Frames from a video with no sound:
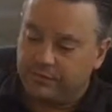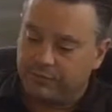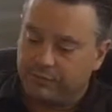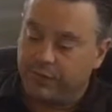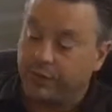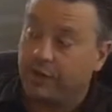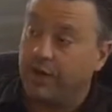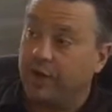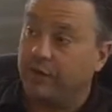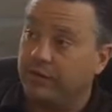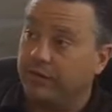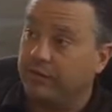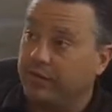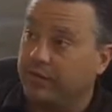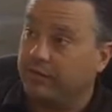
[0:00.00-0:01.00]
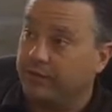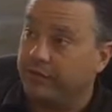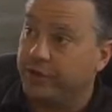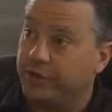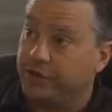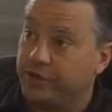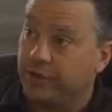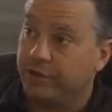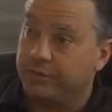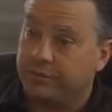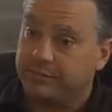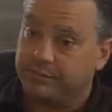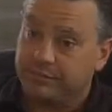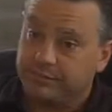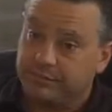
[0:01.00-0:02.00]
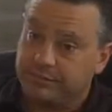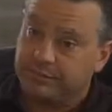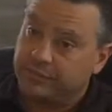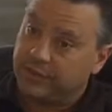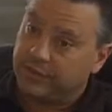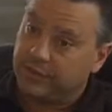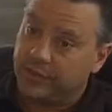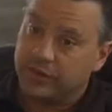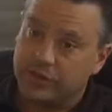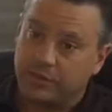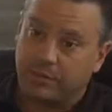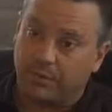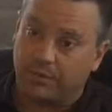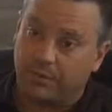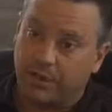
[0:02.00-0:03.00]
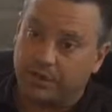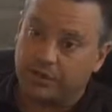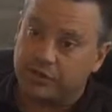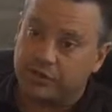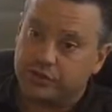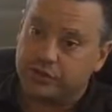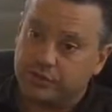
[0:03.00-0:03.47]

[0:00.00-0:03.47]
figured out and finished up in the next couple of months.